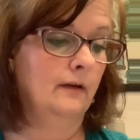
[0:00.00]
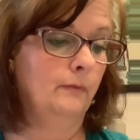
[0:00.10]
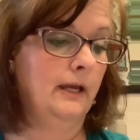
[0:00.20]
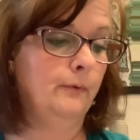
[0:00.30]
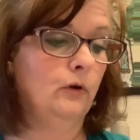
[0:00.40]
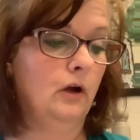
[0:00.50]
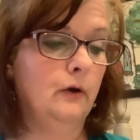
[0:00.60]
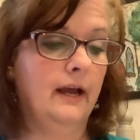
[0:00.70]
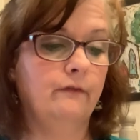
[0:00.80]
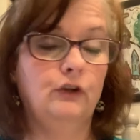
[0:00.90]
people who
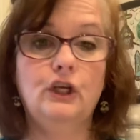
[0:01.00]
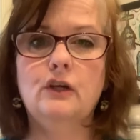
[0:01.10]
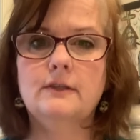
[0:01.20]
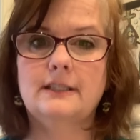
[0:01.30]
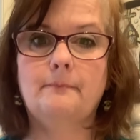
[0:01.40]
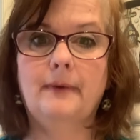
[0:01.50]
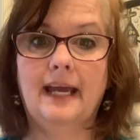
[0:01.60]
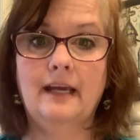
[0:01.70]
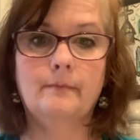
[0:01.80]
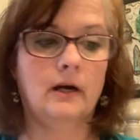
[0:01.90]
have used the
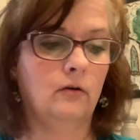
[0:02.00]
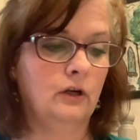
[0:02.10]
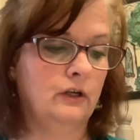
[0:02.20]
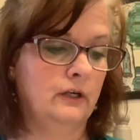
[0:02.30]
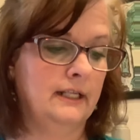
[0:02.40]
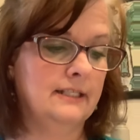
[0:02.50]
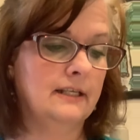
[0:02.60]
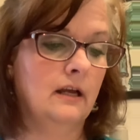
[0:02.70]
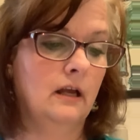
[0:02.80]
paintball guns